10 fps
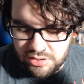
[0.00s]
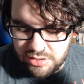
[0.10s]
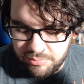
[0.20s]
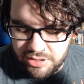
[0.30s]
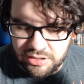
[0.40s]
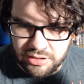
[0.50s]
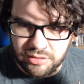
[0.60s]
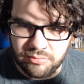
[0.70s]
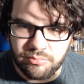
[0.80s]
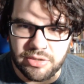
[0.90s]
and
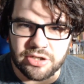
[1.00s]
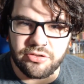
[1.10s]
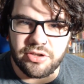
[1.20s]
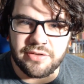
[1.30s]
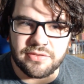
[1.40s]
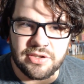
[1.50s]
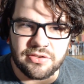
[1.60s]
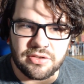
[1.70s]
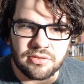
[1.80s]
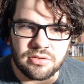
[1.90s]
apparently
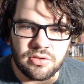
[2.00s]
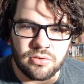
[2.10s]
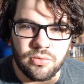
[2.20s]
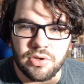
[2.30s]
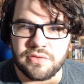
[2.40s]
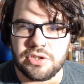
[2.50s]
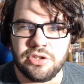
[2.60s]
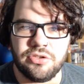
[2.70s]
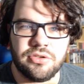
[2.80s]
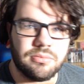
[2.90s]
Microsoft or
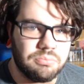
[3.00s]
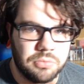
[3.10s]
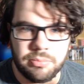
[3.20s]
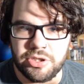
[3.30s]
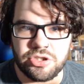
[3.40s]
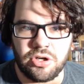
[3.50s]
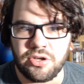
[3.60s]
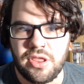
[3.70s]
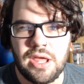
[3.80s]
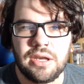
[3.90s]
whoever would be in
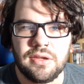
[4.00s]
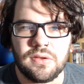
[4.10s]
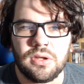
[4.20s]
charge of that